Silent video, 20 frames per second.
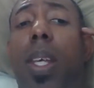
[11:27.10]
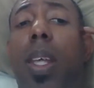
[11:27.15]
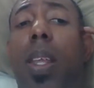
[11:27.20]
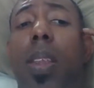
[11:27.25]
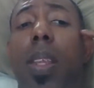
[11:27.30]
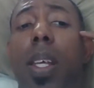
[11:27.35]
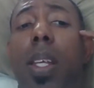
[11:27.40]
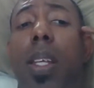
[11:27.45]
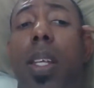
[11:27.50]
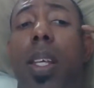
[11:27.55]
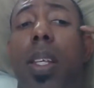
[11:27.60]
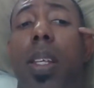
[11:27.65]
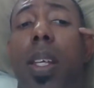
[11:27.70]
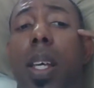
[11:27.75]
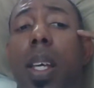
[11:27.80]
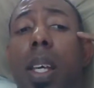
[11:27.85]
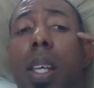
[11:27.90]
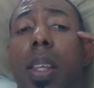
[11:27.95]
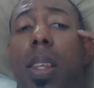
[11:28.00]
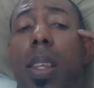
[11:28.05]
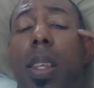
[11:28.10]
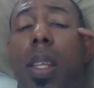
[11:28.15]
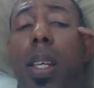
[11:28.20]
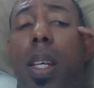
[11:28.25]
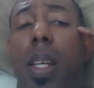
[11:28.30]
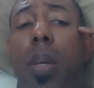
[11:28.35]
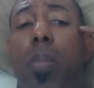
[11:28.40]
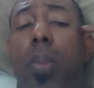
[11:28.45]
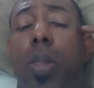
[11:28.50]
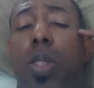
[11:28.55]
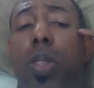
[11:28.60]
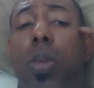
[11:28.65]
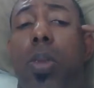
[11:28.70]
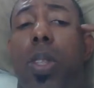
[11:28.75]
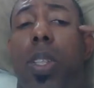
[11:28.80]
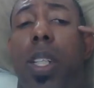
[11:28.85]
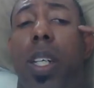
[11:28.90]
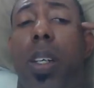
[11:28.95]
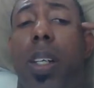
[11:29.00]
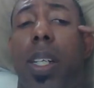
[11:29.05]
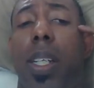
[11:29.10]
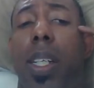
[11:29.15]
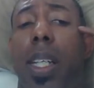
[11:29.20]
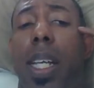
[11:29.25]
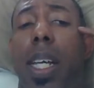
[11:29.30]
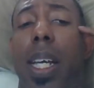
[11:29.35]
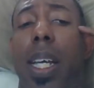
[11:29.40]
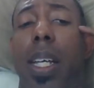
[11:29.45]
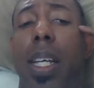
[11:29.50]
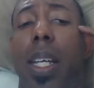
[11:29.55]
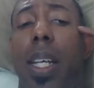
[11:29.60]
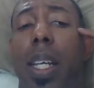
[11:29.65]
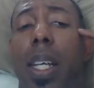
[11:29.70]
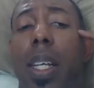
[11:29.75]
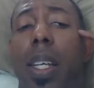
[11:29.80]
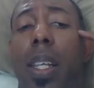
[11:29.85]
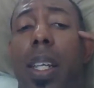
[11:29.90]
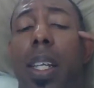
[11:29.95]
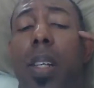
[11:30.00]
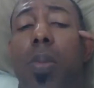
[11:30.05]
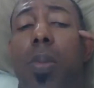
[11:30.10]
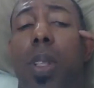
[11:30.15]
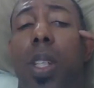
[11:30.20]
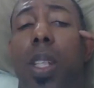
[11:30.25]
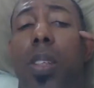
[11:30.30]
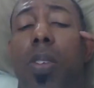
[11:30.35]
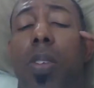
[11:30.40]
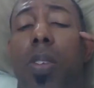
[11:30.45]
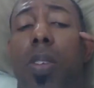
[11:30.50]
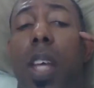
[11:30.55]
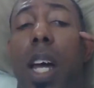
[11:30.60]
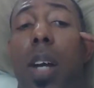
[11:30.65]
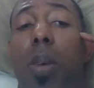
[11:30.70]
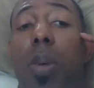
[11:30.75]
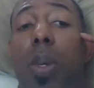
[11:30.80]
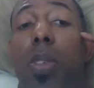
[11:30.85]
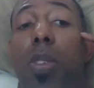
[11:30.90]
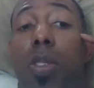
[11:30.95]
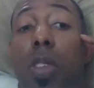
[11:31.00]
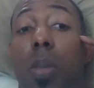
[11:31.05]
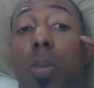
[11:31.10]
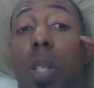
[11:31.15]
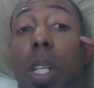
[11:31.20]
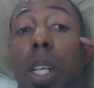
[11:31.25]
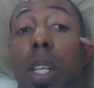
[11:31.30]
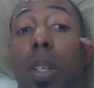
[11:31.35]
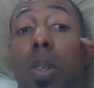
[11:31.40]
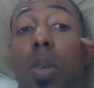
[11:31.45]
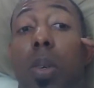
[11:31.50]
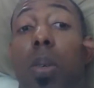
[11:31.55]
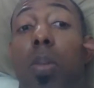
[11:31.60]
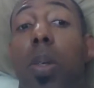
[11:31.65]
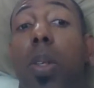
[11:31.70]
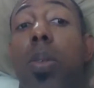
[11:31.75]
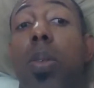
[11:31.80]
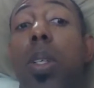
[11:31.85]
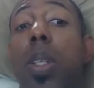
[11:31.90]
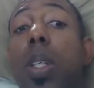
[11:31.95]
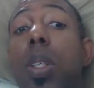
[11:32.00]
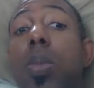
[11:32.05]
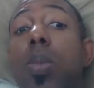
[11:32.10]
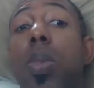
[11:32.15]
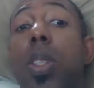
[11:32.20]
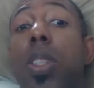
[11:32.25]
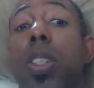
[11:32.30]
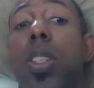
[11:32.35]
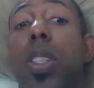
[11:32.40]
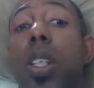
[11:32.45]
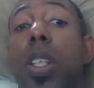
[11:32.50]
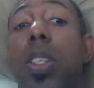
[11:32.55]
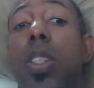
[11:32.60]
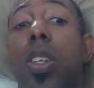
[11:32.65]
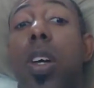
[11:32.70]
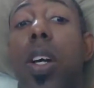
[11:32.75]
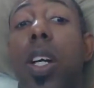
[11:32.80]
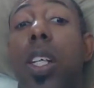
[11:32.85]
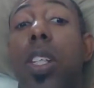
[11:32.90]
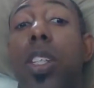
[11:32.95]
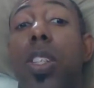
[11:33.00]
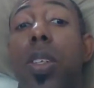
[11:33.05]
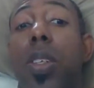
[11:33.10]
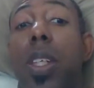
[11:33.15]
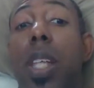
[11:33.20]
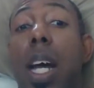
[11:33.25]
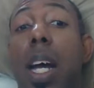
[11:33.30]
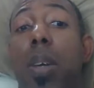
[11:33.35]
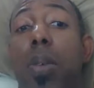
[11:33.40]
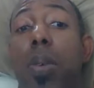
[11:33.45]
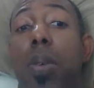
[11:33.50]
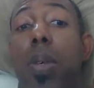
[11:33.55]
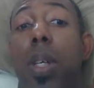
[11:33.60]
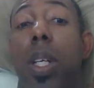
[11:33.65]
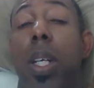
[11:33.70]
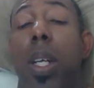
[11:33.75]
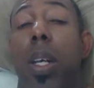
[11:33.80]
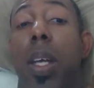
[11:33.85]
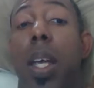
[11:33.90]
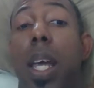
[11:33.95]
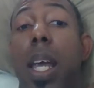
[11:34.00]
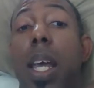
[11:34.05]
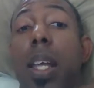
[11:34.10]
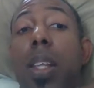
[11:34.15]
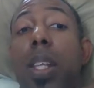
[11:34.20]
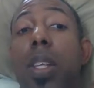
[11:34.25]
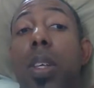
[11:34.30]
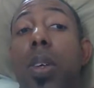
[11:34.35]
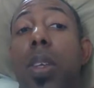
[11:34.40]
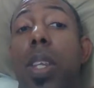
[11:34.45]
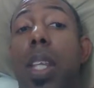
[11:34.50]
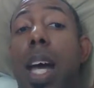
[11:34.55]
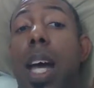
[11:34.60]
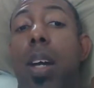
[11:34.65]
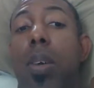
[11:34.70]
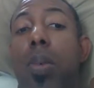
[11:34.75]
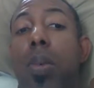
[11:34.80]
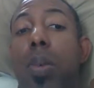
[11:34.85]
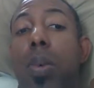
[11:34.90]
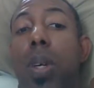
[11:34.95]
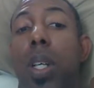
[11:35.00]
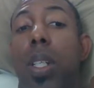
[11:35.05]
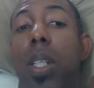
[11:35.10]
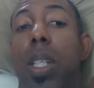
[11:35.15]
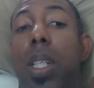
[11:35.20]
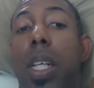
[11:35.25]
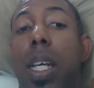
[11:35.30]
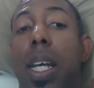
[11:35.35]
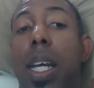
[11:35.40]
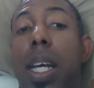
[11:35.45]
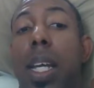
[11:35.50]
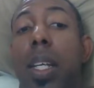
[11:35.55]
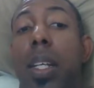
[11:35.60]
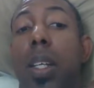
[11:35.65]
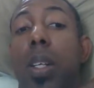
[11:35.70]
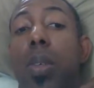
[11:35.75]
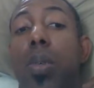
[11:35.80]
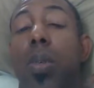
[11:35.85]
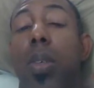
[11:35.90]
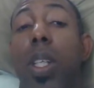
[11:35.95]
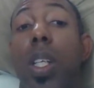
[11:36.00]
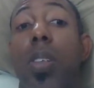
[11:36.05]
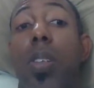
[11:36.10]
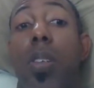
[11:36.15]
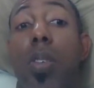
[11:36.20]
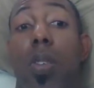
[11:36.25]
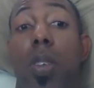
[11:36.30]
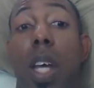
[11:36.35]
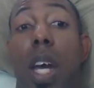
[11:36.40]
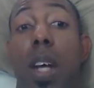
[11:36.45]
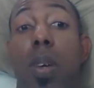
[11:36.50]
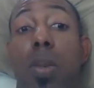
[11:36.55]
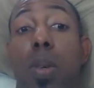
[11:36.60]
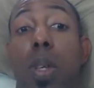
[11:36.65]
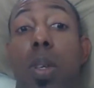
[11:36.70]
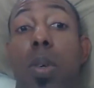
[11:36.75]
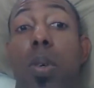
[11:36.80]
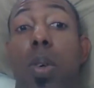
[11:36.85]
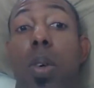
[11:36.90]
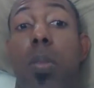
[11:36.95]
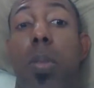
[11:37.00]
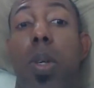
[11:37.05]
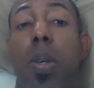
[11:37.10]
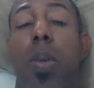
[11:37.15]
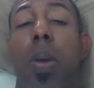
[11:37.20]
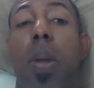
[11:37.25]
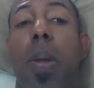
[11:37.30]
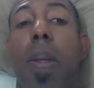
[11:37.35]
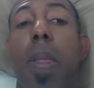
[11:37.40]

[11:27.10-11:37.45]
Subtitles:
Then the pituitary gland then releases thyroid stimulating hormone, which targets your thyroid. And then your thyroid gland releases thyroid hormone.